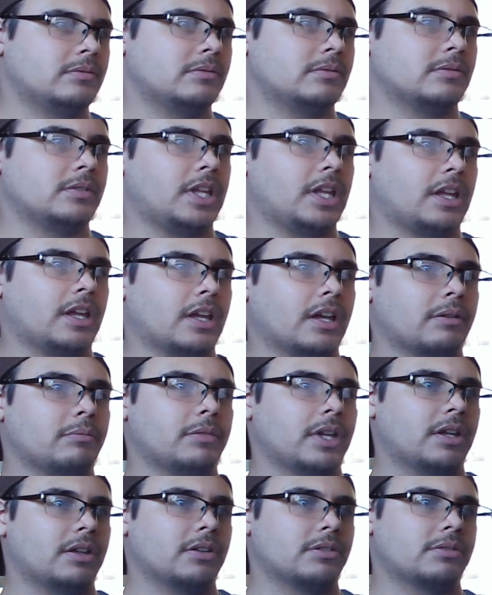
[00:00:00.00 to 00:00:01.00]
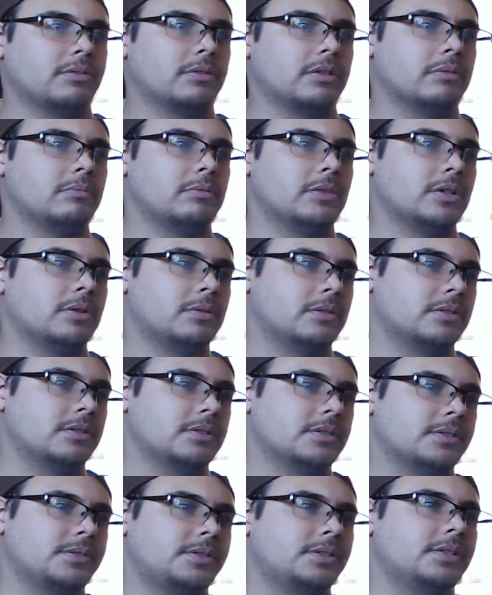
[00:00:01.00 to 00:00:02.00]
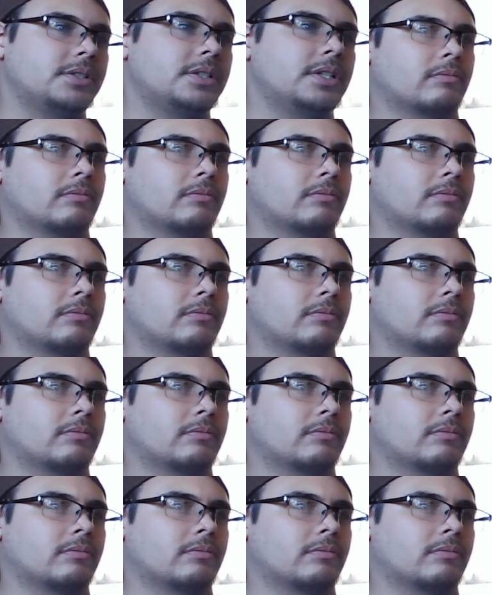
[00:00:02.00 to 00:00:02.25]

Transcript: He can't make it through them doors.